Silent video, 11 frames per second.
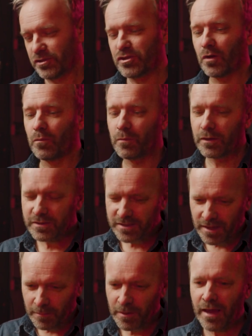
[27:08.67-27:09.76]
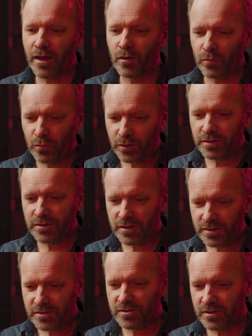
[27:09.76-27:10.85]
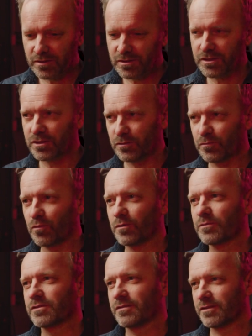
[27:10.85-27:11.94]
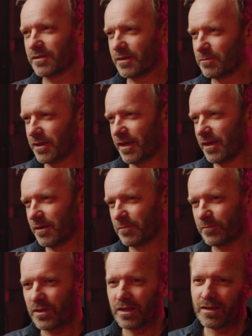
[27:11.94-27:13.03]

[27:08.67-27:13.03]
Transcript: So, but somehow with this in this digital forms, they became,